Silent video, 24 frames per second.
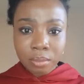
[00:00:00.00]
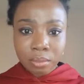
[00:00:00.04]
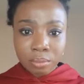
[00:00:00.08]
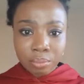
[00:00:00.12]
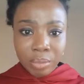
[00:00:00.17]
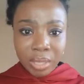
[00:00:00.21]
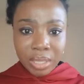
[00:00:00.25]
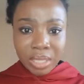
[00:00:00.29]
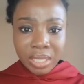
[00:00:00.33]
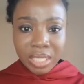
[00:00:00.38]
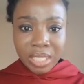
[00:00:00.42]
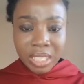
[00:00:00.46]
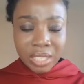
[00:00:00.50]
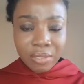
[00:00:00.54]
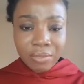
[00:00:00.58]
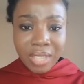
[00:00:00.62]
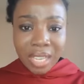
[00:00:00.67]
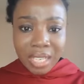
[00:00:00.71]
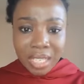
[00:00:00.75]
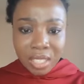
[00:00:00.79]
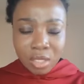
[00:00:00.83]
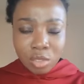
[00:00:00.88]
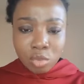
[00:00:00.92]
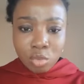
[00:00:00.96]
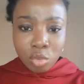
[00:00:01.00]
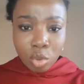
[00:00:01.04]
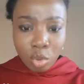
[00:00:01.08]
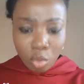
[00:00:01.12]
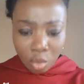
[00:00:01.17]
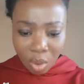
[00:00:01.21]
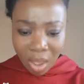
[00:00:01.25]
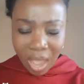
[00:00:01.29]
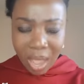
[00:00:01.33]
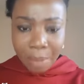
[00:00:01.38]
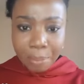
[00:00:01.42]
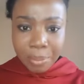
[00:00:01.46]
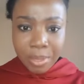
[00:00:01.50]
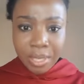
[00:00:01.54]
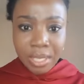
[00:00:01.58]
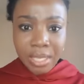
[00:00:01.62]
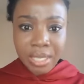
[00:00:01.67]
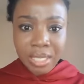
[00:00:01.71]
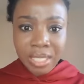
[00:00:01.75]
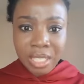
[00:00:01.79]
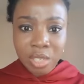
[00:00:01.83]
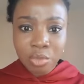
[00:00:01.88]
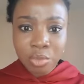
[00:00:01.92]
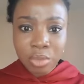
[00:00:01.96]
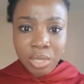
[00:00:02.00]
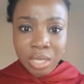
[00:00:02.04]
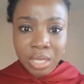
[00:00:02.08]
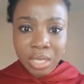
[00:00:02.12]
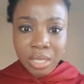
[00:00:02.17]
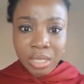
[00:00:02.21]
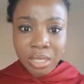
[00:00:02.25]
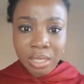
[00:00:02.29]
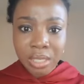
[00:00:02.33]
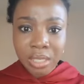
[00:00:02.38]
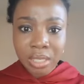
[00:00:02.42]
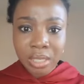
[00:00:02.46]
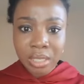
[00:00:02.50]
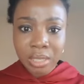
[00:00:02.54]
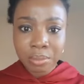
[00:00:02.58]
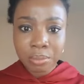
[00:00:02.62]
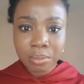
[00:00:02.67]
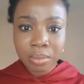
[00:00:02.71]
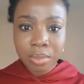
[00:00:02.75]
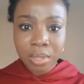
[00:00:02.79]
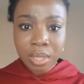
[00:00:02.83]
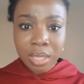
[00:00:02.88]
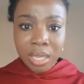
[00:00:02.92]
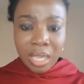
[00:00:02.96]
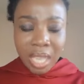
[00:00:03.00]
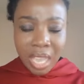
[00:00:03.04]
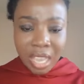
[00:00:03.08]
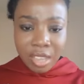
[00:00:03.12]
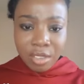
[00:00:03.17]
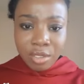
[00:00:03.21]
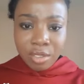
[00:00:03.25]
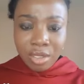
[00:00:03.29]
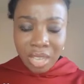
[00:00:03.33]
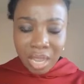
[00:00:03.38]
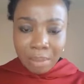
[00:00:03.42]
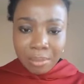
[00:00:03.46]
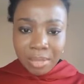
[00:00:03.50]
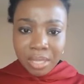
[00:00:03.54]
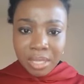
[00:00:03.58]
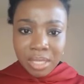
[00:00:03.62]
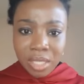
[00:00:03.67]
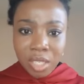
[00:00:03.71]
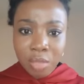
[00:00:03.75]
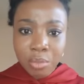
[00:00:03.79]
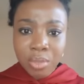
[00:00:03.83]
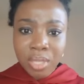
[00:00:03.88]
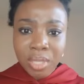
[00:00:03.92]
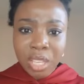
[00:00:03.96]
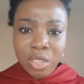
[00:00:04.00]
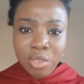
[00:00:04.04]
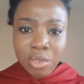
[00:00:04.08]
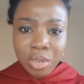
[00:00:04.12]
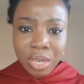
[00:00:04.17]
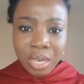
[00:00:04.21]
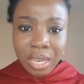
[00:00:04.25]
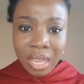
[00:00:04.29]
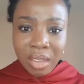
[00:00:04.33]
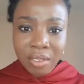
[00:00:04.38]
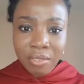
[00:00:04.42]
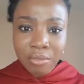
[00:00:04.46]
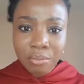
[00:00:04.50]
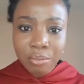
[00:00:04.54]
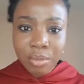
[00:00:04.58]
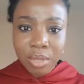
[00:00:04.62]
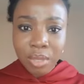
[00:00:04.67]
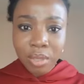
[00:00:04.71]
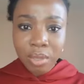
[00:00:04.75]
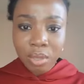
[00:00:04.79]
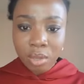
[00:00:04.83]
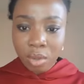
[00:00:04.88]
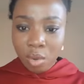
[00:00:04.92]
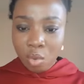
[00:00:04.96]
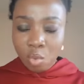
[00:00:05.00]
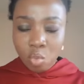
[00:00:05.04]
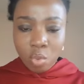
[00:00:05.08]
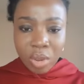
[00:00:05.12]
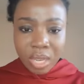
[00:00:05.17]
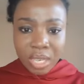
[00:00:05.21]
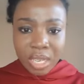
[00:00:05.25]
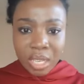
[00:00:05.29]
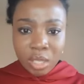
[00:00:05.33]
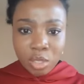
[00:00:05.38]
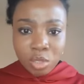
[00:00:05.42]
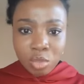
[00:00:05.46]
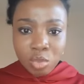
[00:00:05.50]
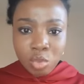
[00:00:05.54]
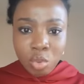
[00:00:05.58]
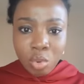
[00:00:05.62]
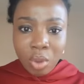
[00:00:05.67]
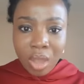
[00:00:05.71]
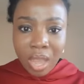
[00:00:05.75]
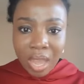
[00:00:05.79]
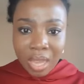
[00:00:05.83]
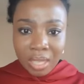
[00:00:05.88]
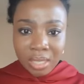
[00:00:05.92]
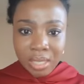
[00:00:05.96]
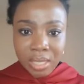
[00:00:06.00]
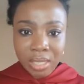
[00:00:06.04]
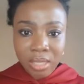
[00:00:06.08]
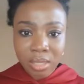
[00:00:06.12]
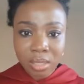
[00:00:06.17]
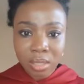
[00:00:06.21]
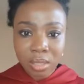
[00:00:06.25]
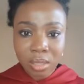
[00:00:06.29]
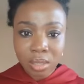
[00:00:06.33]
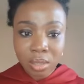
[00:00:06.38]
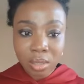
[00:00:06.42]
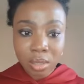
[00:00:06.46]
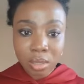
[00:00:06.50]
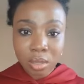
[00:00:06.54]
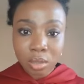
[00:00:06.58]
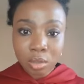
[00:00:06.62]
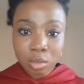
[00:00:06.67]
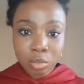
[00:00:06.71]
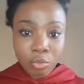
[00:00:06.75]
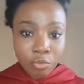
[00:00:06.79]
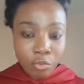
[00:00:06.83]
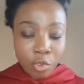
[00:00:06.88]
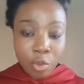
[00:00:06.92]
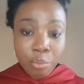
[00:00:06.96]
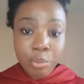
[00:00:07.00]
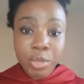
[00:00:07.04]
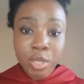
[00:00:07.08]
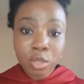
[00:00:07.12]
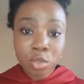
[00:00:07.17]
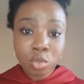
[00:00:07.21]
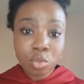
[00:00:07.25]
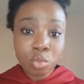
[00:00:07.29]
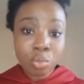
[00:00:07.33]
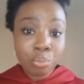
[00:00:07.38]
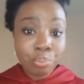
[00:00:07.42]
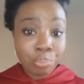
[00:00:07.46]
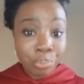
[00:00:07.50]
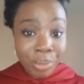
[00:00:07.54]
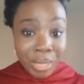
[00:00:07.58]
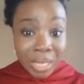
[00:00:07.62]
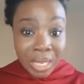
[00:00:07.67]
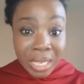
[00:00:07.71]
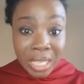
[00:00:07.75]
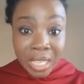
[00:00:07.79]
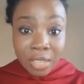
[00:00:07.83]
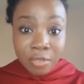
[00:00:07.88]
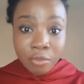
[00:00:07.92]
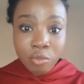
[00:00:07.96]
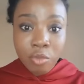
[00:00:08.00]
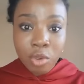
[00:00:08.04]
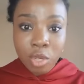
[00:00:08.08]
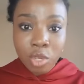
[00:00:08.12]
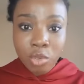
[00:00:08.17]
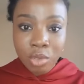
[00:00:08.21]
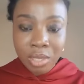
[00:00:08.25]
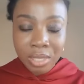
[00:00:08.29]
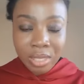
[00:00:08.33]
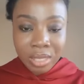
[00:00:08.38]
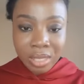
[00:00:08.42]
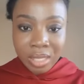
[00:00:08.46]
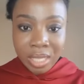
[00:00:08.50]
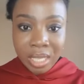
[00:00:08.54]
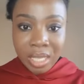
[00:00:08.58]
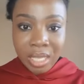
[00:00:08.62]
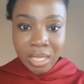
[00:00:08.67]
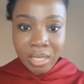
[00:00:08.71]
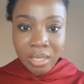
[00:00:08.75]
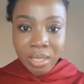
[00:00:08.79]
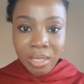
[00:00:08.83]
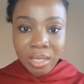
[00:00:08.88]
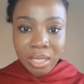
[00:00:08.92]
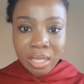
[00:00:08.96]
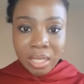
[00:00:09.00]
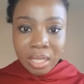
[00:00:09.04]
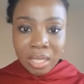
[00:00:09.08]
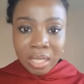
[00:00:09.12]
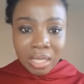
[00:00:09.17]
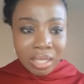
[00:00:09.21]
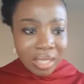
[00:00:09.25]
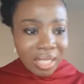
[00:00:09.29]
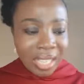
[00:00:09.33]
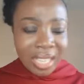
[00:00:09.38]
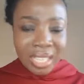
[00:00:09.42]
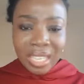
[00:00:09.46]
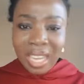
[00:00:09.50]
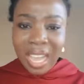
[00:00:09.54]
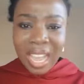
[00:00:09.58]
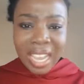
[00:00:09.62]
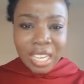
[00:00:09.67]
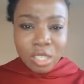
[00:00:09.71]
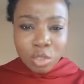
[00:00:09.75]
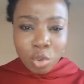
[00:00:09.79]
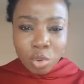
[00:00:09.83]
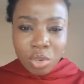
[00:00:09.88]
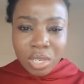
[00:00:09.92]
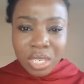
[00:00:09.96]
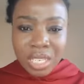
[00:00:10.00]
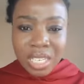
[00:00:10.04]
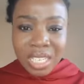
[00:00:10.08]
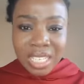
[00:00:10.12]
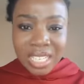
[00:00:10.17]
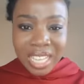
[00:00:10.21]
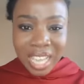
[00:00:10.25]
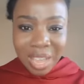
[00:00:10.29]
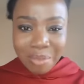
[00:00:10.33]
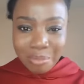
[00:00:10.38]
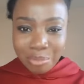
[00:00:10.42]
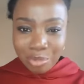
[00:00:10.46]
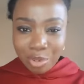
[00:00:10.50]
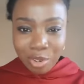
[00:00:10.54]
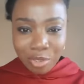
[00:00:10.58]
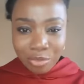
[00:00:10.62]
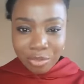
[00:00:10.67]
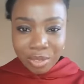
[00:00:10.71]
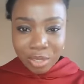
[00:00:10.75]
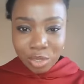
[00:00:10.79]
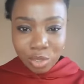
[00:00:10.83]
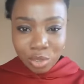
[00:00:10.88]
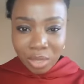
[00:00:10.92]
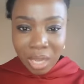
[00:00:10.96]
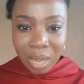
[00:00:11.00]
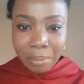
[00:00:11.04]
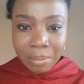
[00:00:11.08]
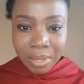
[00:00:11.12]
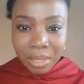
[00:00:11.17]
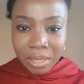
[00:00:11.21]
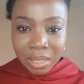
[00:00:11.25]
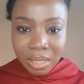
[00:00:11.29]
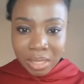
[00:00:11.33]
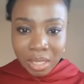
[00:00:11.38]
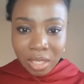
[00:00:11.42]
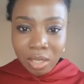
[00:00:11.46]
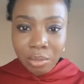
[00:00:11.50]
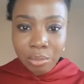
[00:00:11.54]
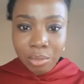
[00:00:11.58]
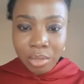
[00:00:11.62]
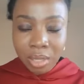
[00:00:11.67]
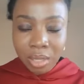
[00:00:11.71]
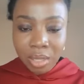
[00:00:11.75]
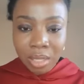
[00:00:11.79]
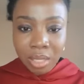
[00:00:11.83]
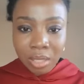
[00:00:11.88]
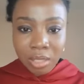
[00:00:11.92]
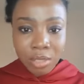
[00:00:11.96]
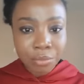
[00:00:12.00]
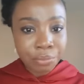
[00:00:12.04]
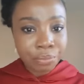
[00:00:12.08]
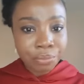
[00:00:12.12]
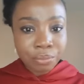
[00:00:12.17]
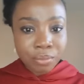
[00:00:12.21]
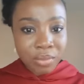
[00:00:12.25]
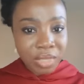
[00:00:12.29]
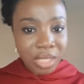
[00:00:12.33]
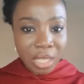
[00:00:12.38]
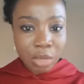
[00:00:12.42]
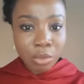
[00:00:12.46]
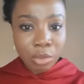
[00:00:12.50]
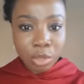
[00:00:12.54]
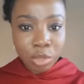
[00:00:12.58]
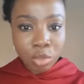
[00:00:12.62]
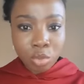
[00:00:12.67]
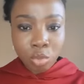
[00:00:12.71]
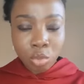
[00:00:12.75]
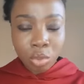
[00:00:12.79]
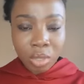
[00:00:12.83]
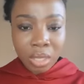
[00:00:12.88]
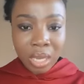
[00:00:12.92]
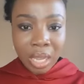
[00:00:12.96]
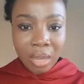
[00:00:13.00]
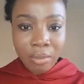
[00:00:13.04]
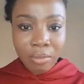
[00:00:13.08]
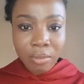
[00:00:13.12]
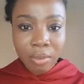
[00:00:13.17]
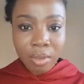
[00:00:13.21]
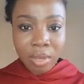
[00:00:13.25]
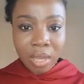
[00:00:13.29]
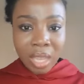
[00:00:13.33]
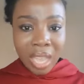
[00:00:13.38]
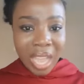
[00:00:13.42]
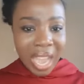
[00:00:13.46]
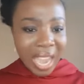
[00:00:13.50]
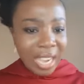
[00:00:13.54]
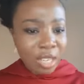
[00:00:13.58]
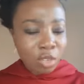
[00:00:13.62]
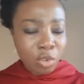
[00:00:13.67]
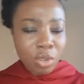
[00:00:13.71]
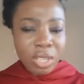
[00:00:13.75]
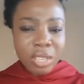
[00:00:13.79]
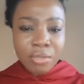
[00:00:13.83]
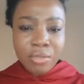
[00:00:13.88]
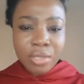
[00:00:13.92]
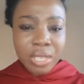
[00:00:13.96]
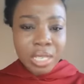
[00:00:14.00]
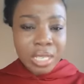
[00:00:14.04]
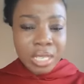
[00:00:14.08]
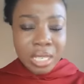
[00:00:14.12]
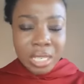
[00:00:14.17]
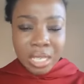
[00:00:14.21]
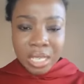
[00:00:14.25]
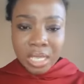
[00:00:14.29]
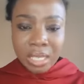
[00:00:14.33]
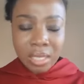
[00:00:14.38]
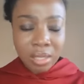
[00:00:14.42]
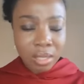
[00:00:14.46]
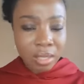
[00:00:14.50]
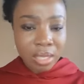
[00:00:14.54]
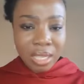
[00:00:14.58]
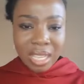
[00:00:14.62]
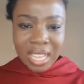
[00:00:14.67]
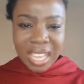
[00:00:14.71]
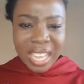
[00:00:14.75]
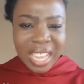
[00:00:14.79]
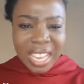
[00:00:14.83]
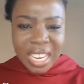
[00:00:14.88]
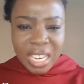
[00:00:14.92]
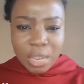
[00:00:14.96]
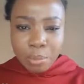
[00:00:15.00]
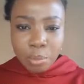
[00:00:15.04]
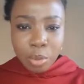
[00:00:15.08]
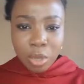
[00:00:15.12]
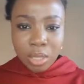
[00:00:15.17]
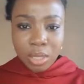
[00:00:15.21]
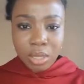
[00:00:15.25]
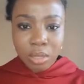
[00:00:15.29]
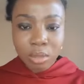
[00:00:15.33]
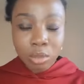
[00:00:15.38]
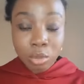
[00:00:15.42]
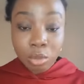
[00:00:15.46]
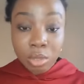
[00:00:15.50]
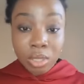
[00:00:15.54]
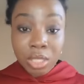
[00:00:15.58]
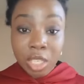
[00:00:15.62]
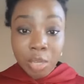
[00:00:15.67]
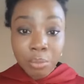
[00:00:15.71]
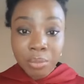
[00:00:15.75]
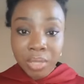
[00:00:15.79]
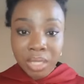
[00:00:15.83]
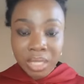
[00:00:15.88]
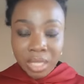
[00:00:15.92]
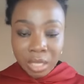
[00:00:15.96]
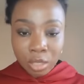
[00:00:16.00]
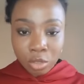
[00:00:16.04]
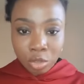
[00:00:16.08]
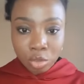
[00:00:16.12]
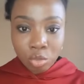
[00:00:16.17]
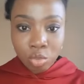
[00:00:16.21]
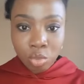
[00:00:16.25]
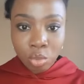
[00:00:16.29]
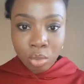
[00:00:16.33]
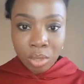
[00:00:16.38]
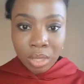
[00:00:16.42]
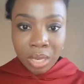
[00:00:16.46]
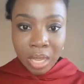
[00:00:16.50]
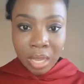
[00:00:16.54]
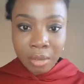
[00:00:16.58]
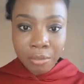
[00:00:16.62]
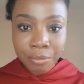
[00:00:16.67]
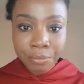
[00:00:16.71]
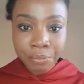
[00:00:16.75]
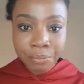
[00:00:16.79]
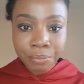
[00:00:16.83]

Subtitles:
But if that is not happening in the relationship, and you come and tell me that you love me, where there's no actions for me to believe what you are saying, then I don't need a prophet to come and tell me that there is no love. I don't even need anybody to tell me that there is no love.